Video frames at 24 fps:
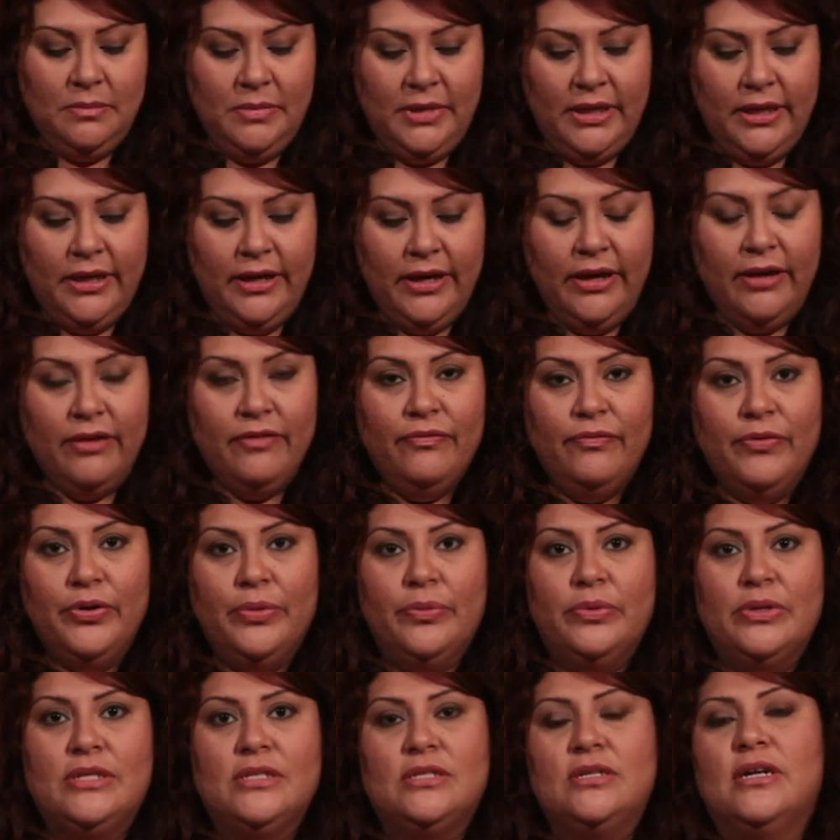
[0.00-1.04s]
me if we
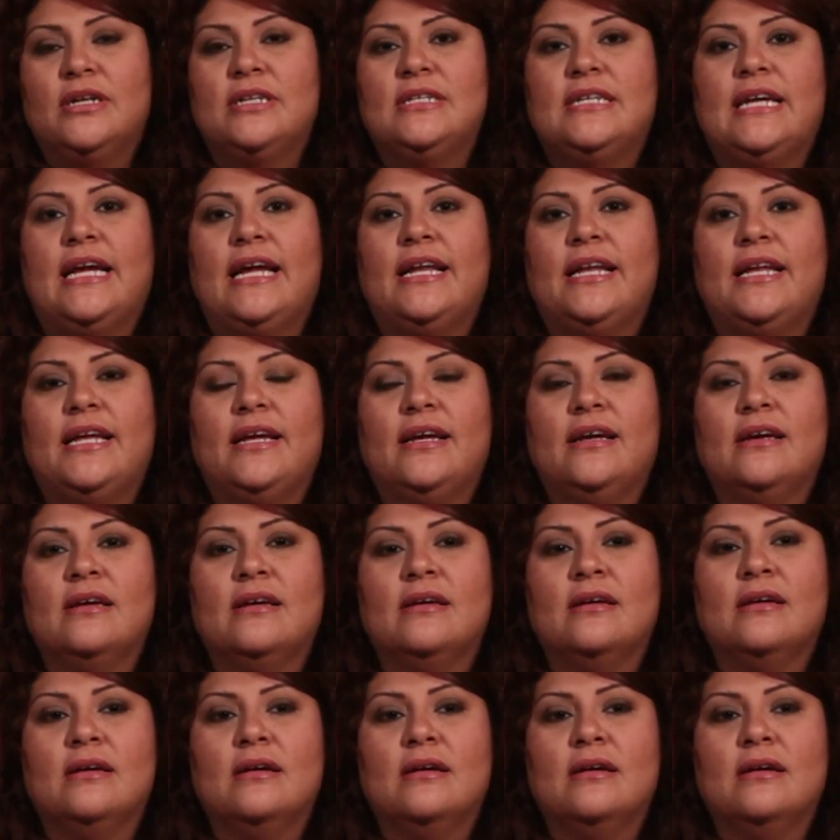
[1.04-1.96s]
would start dating,